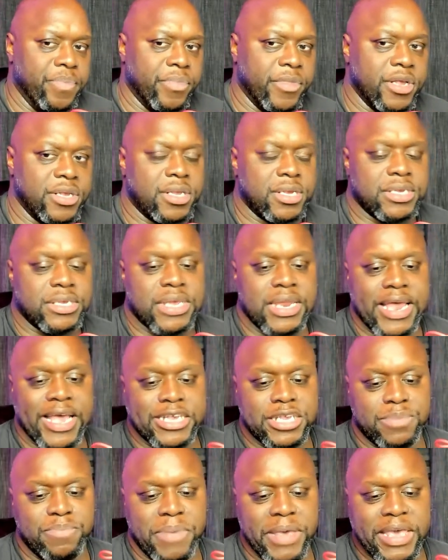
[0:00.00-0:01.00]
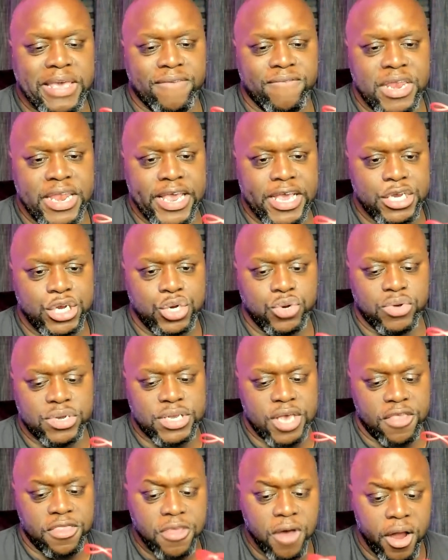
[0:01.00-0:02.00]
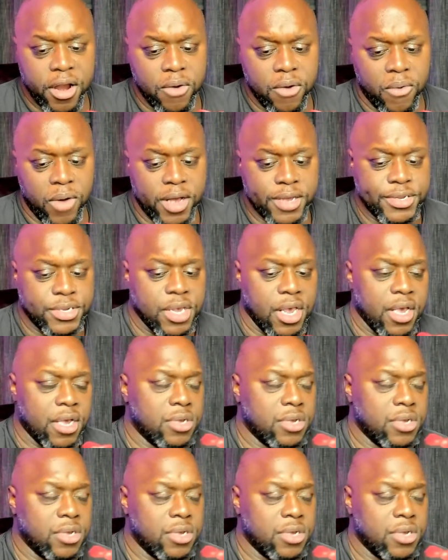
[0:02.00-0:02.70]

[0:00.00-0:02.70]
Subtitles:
this isn't as big of an issue as I thought it was.